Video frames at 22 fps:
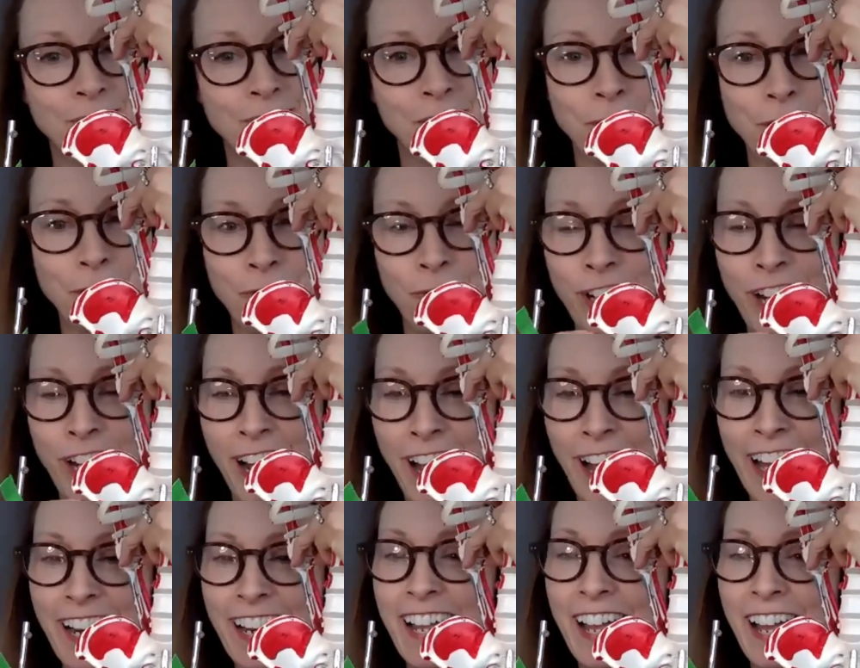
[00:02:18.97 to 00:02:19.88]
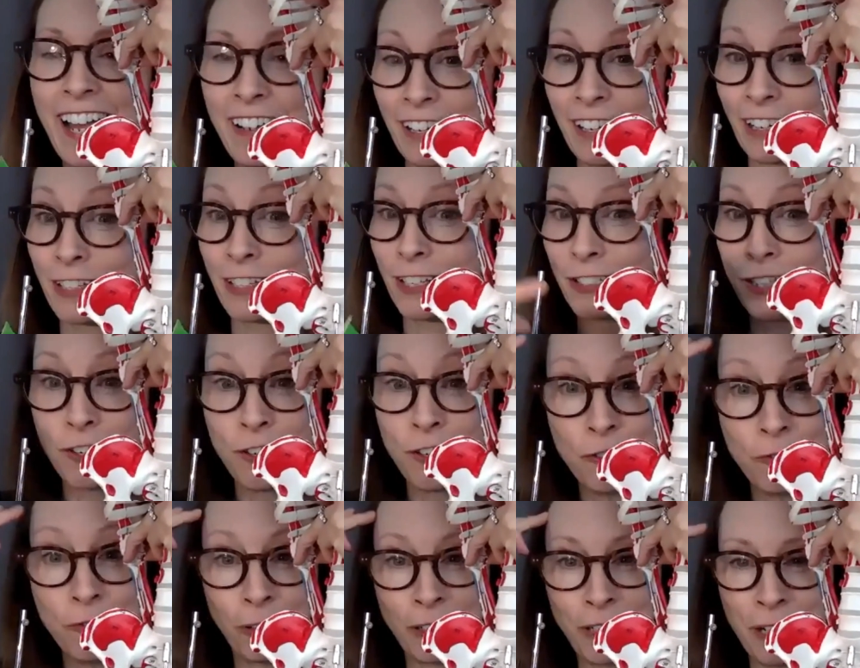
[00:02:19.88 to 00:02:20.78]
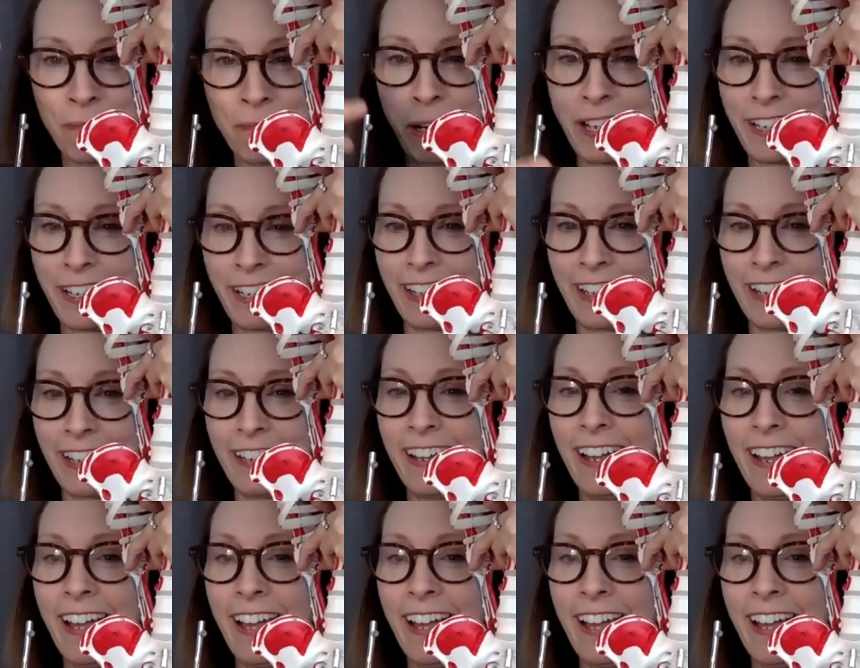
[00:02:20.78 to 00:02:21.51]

almost forgot because it's a new one in my head.